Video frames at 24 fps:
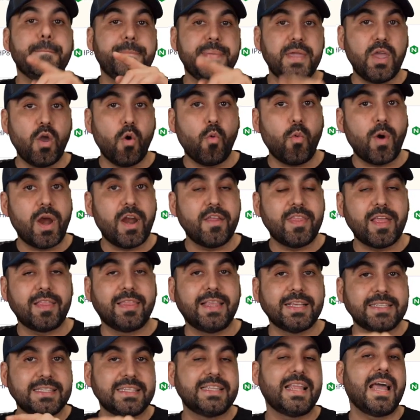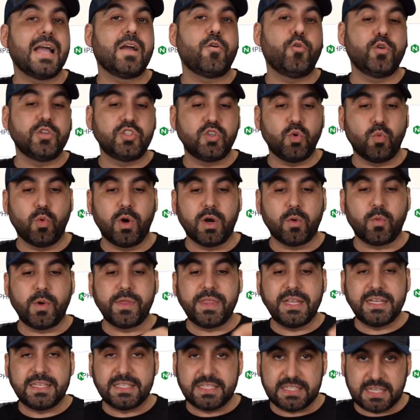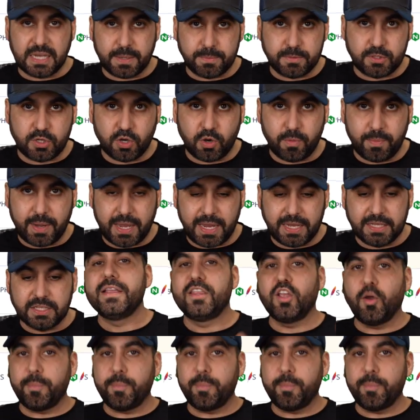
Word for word: Be aware that this is not going to work with a subdomain.